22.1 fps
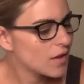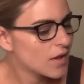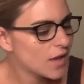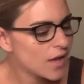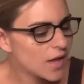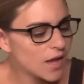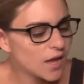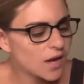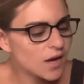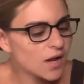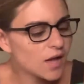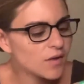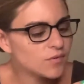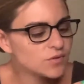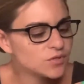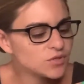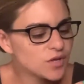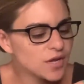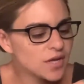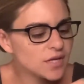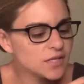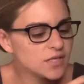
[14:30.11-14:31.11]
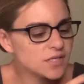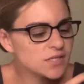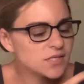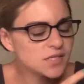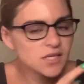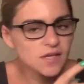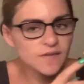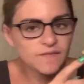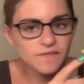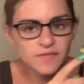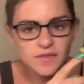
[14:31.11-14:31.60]
And I was trying to
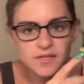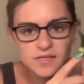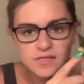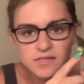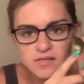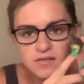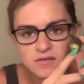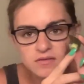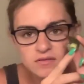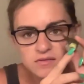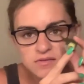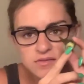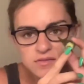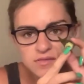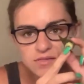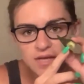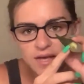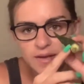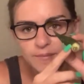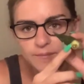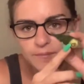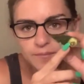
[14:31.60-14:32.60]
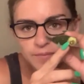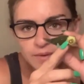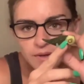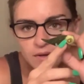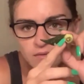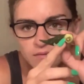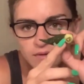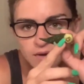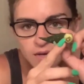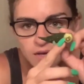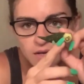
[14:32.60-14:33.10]
see if this little stem bit
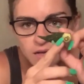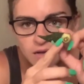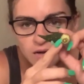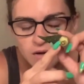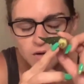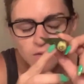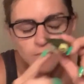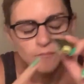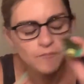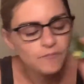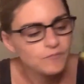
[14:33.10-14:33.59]
right here,